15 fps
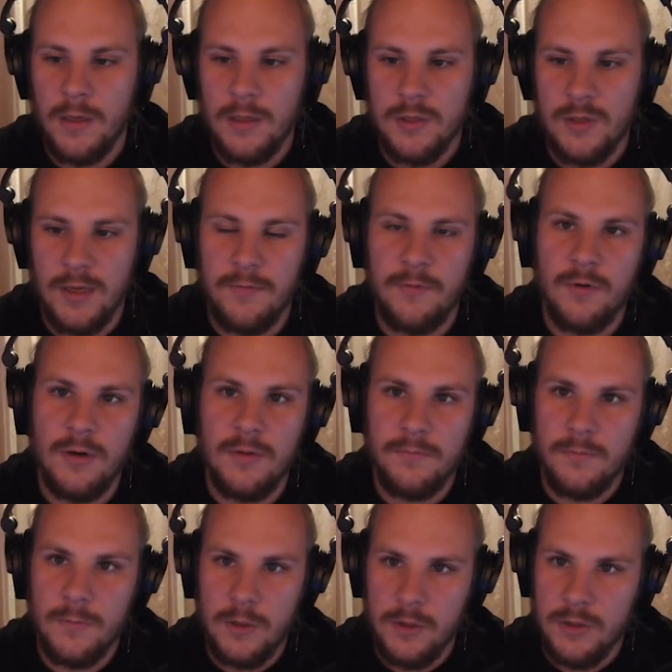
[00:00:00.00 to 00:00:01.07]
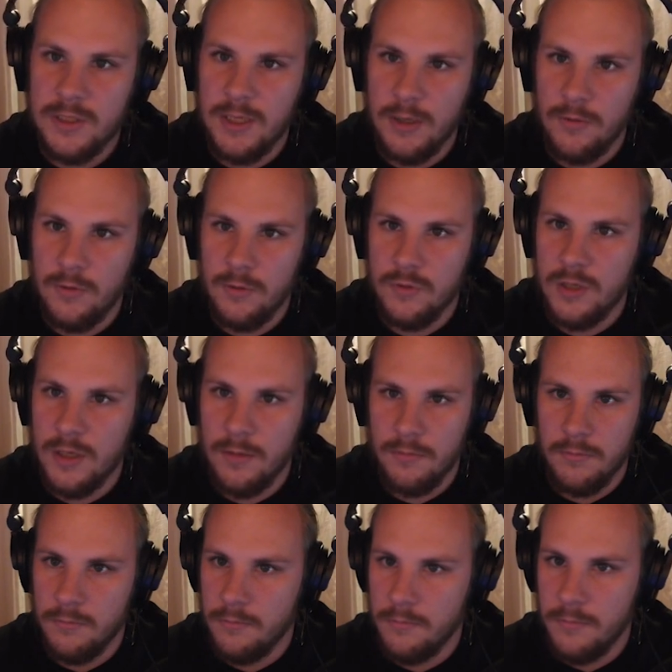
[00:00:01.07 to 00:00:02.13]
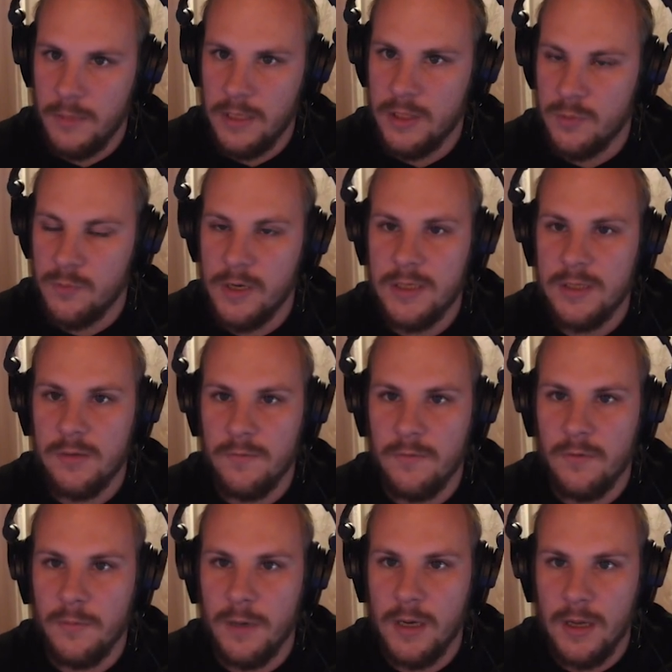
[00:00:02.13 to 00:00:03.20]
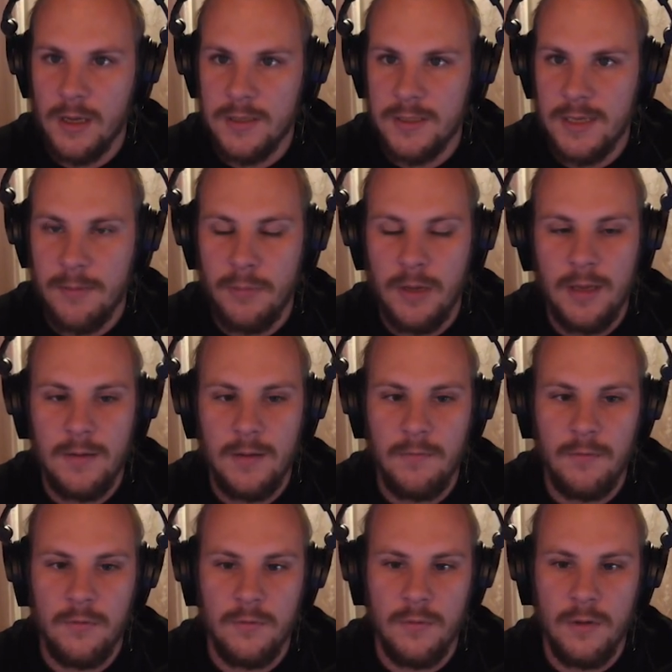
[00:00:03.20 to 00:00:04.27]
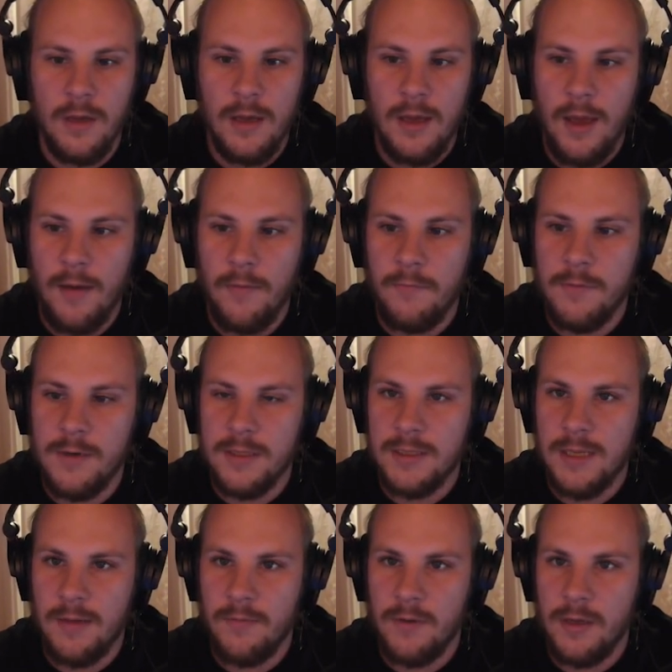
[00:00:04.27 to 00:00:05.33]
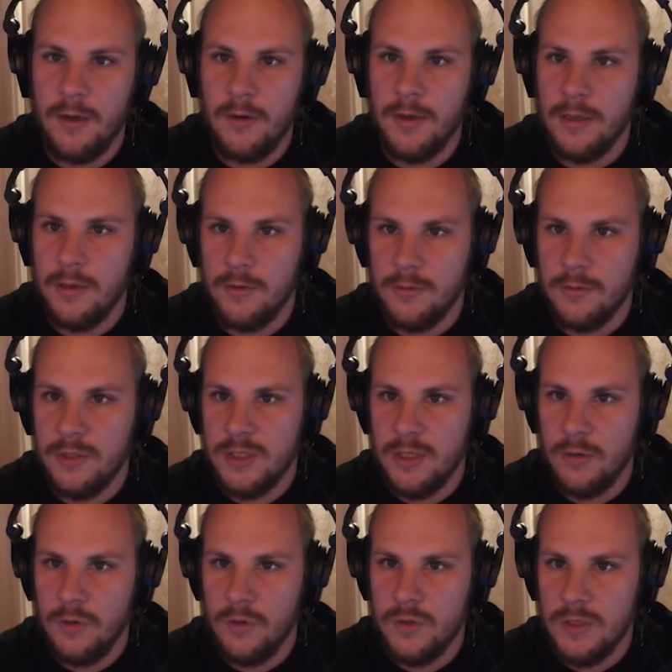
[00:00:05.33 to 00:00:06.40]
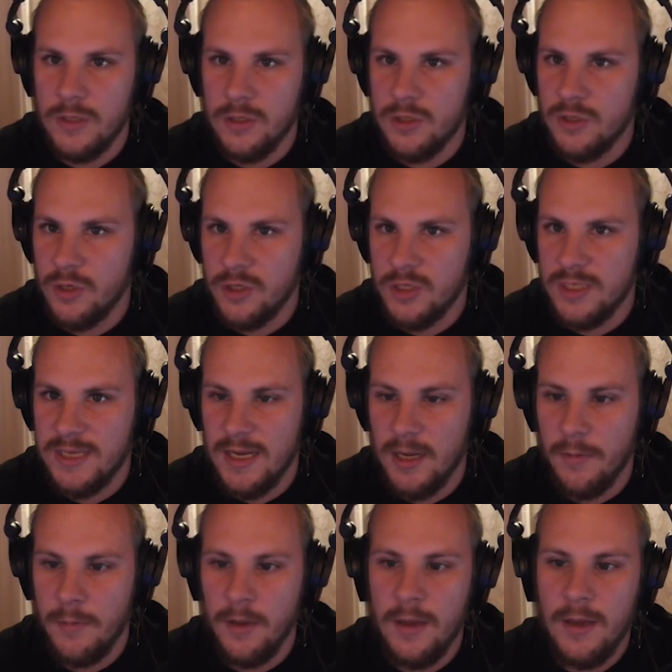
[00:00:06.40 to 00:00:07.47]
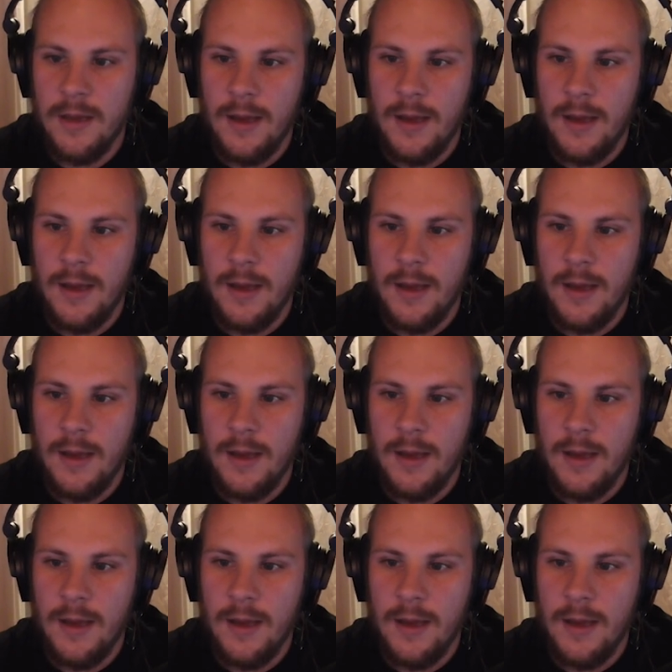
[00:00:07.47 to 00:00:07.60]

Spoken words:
So if you're still using inspiration from my last template, if you have watched that video and you're still using such a setup,